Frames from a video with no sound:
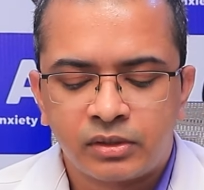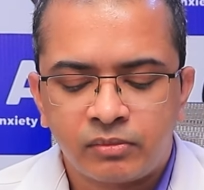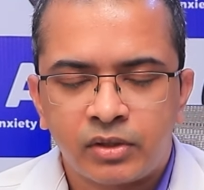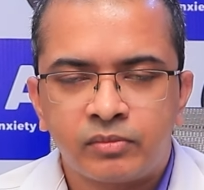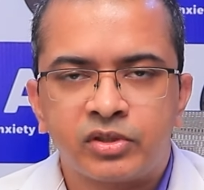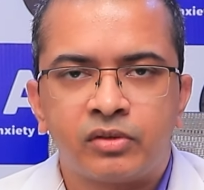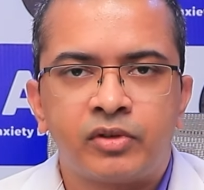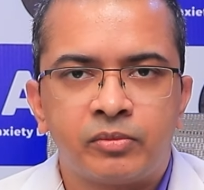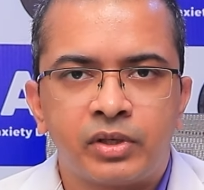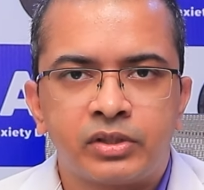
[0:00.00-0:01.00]
symptoms
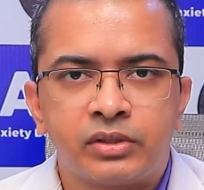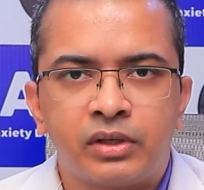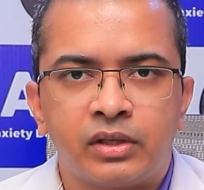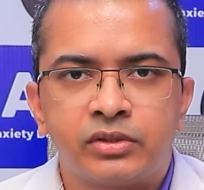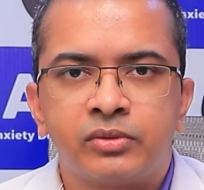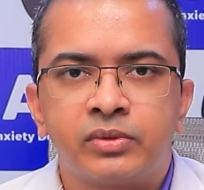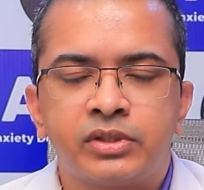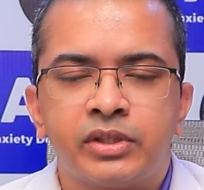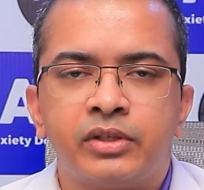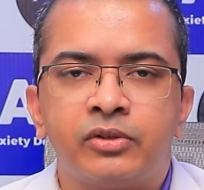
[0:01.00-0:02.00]
of depression as you
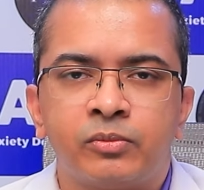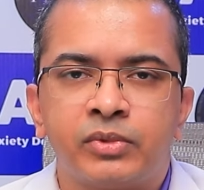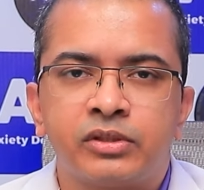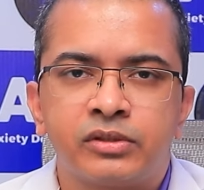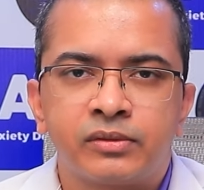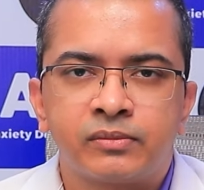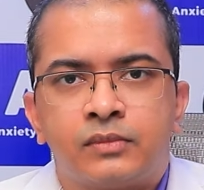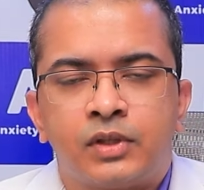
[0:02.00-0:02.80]
would see in humans.